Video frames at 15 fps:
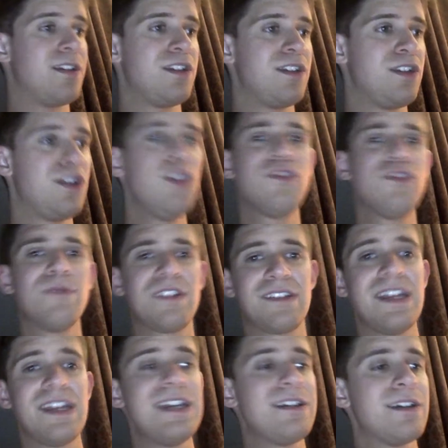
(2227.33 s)
Huge
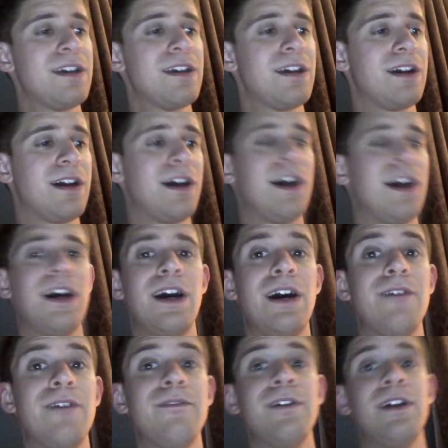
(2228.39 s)
mistake
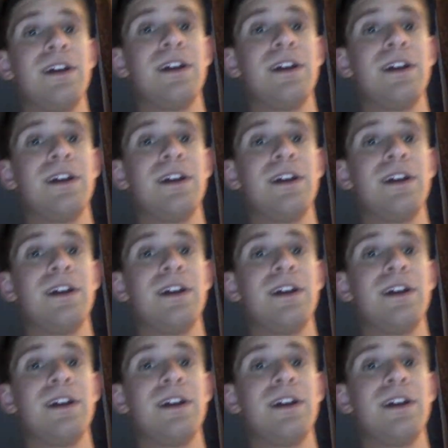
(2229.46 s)
of